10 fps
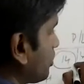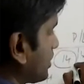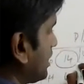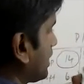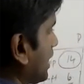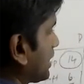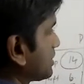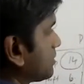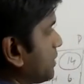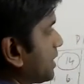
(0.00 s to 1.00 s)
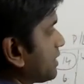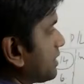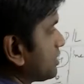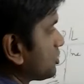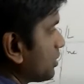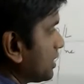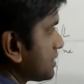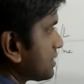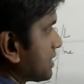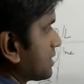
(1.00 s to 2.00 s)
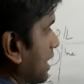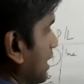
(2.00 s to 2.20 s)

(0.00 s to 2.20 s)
14 lakhs, but it is only 6